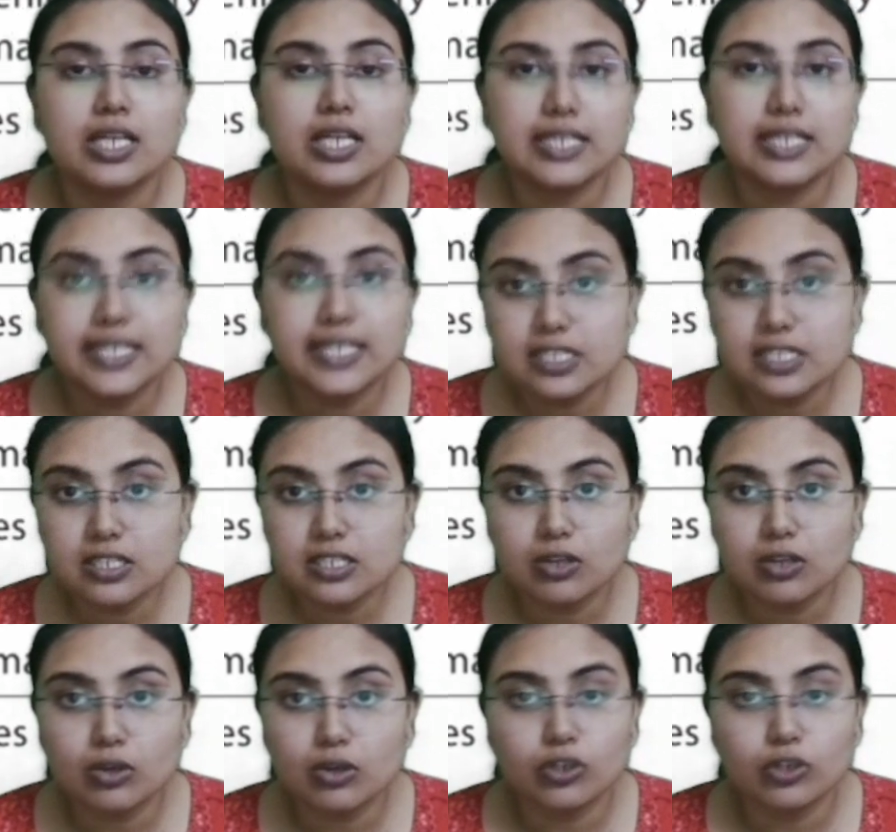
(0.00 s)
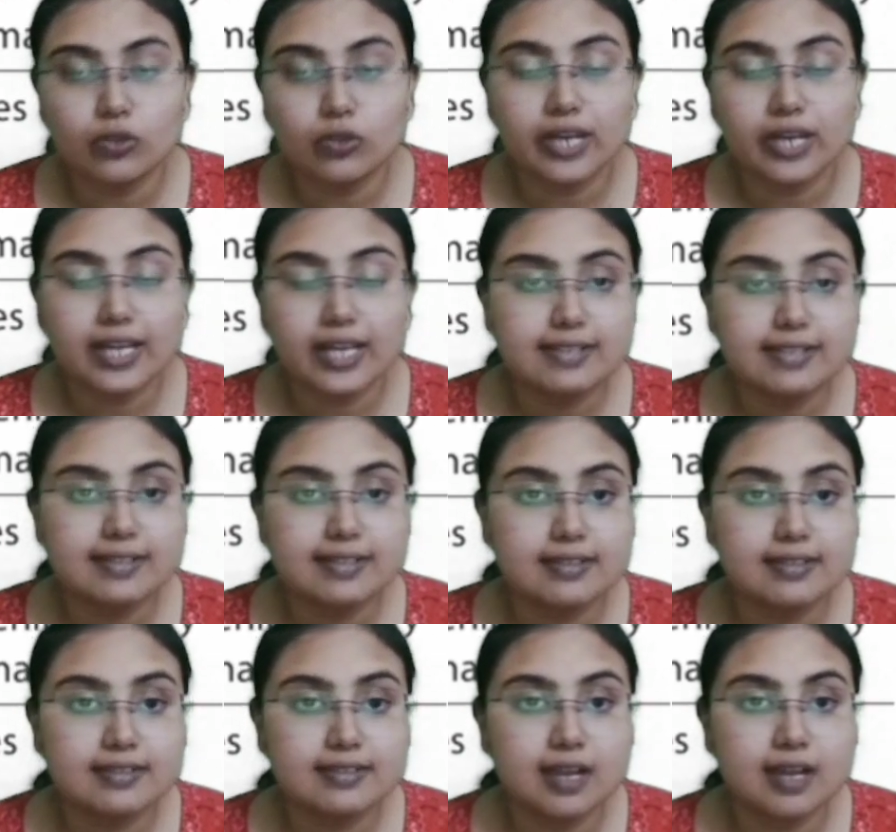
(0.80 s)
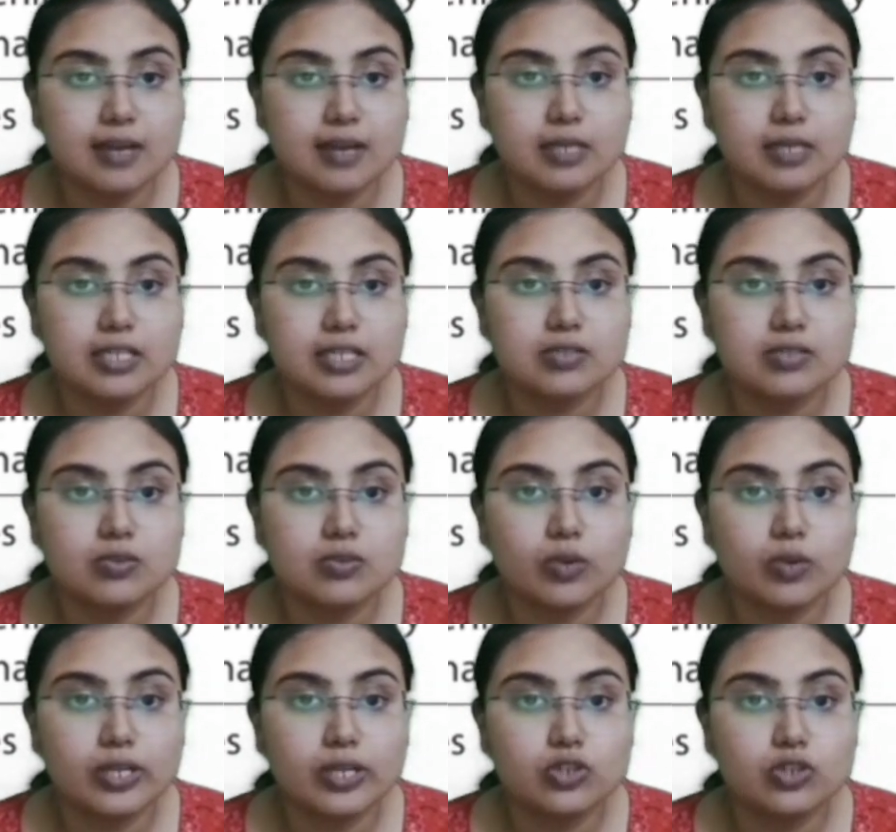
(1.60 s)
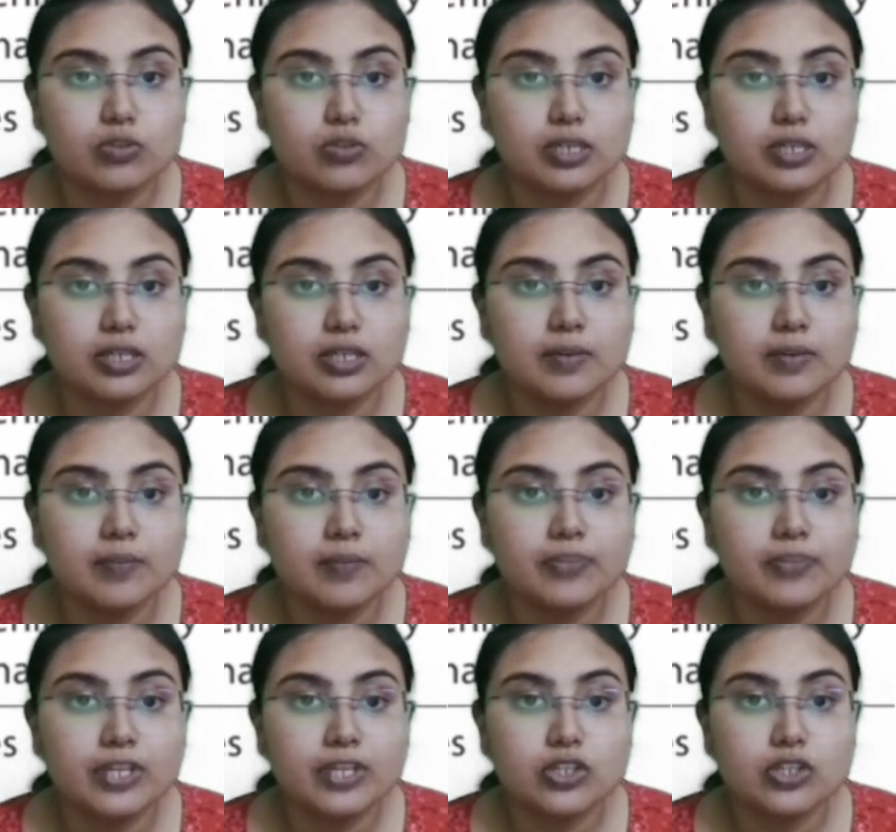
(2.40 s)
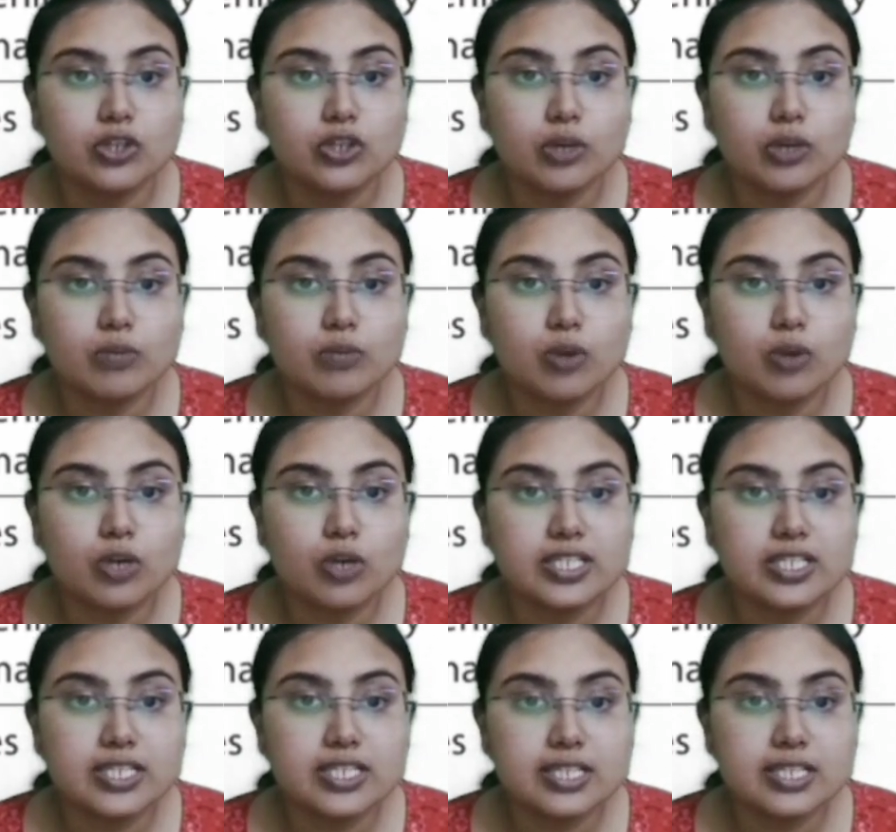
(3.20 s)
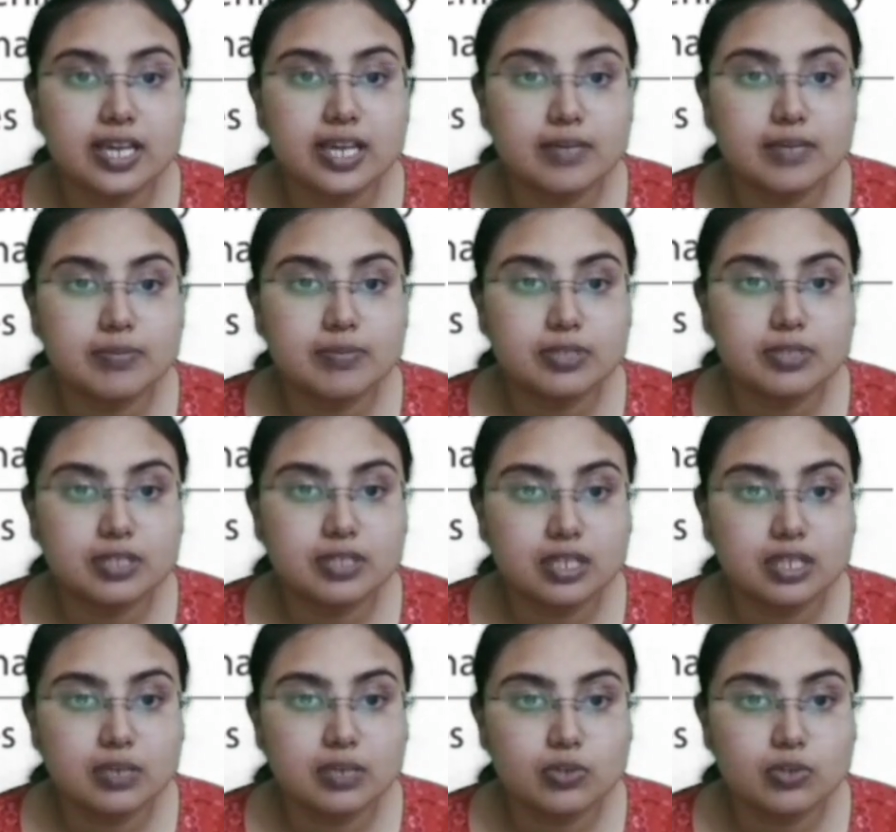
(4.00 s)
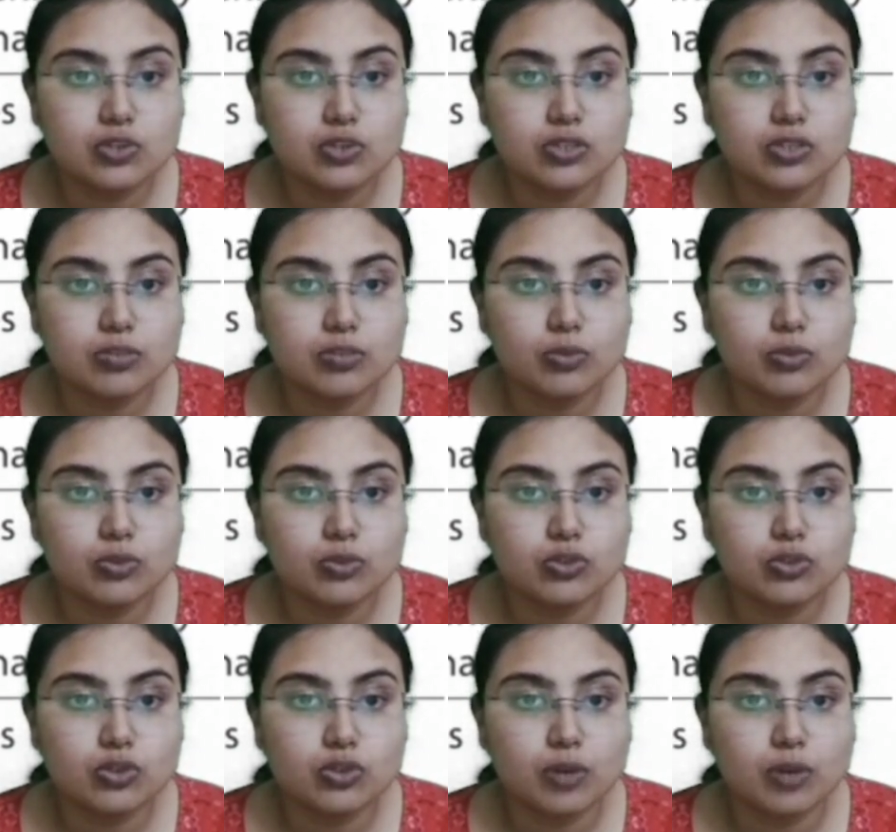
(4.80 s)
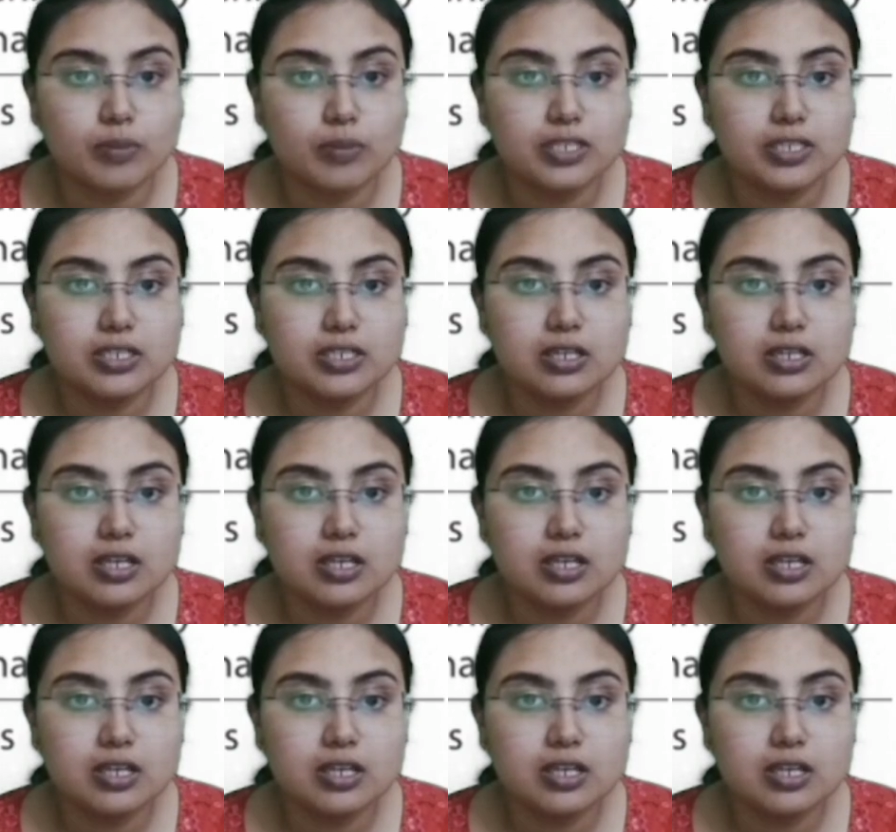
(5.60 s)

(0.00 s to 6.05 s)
NEET or your next exam is going to be your MODY type 3, which is the most common.